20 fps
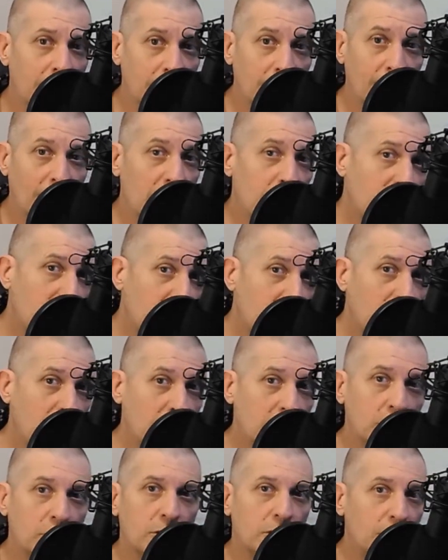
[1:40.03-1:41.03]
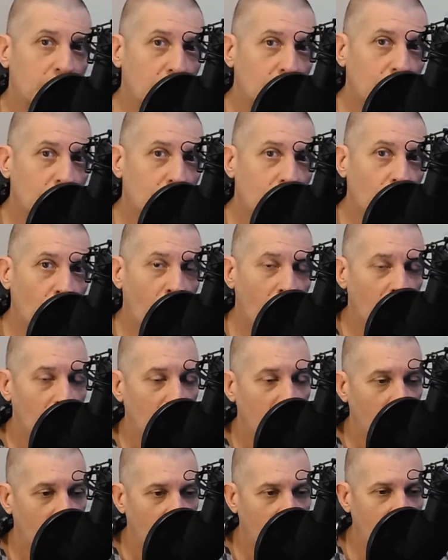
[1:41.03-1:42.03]
and maybe he should do
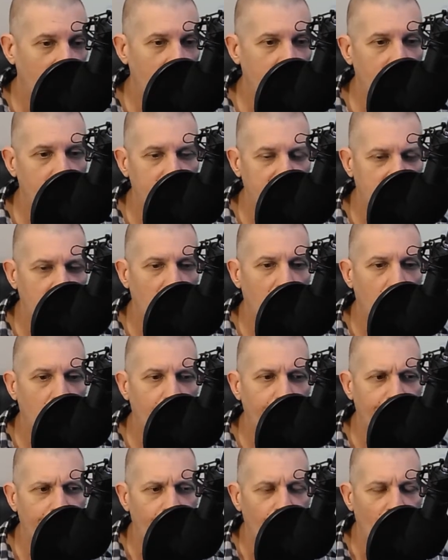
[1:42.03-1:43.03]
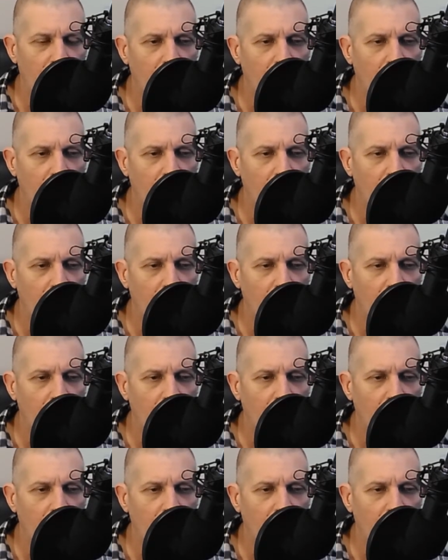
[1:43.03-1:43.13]
himself.